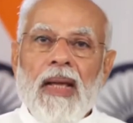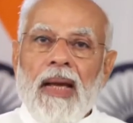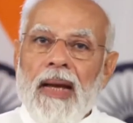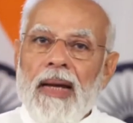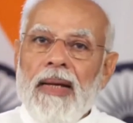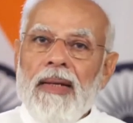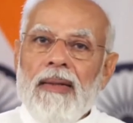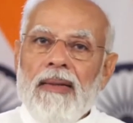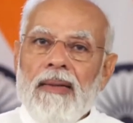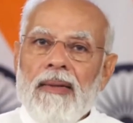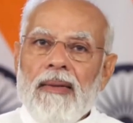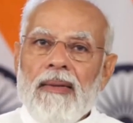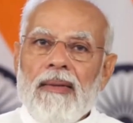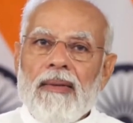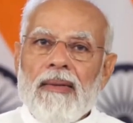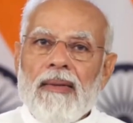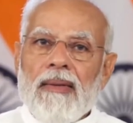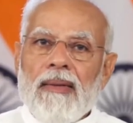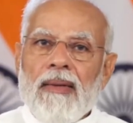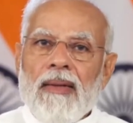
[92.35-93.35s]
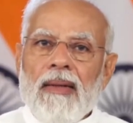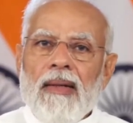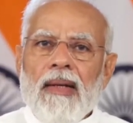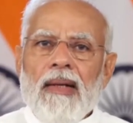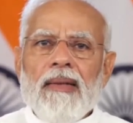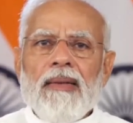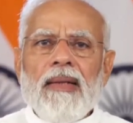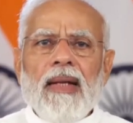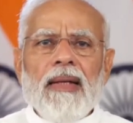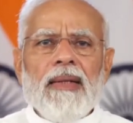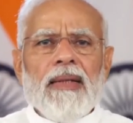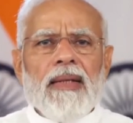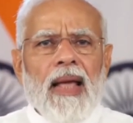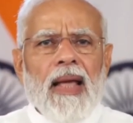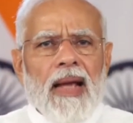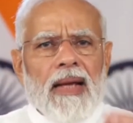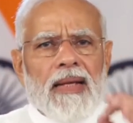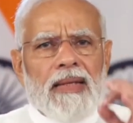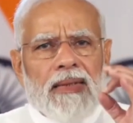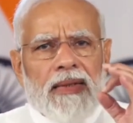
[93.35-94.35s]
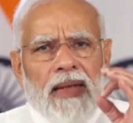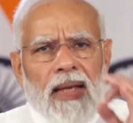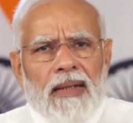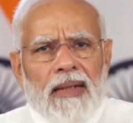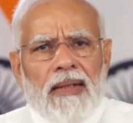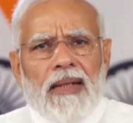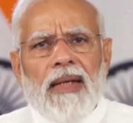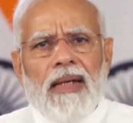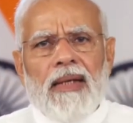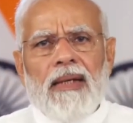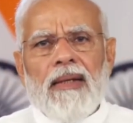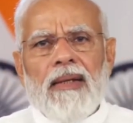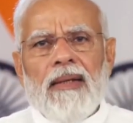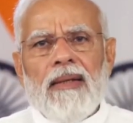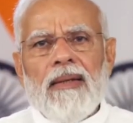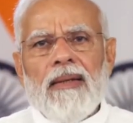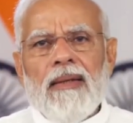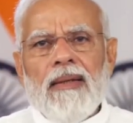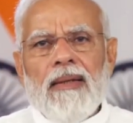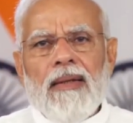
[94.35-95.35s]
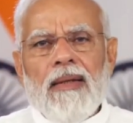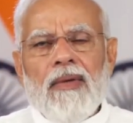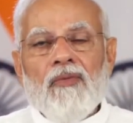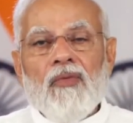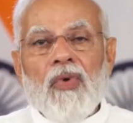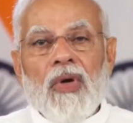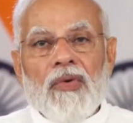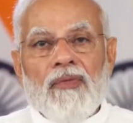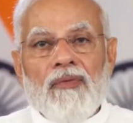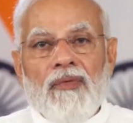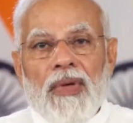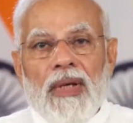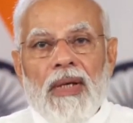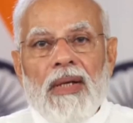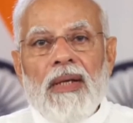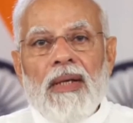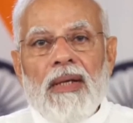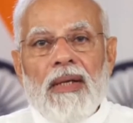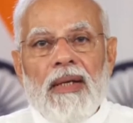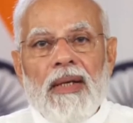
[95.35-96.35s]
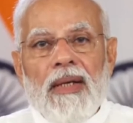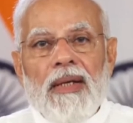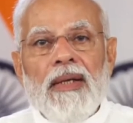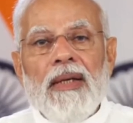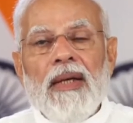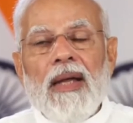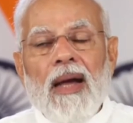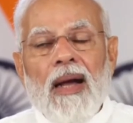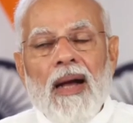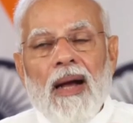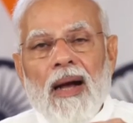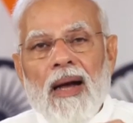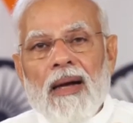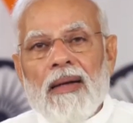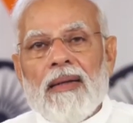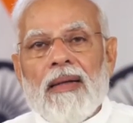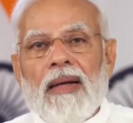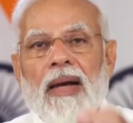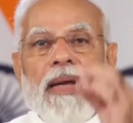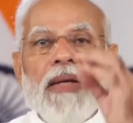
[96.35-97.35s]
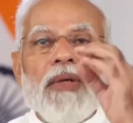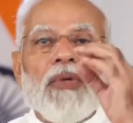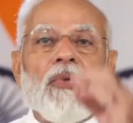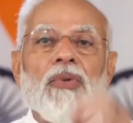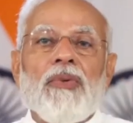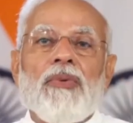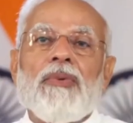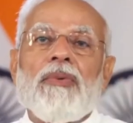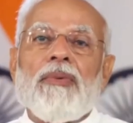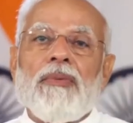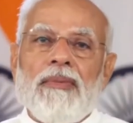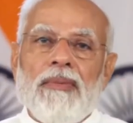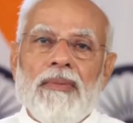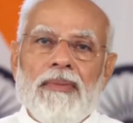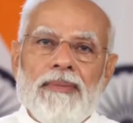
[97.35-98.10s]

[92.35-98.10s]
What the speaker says: And that is exactly what we in India are trying to do.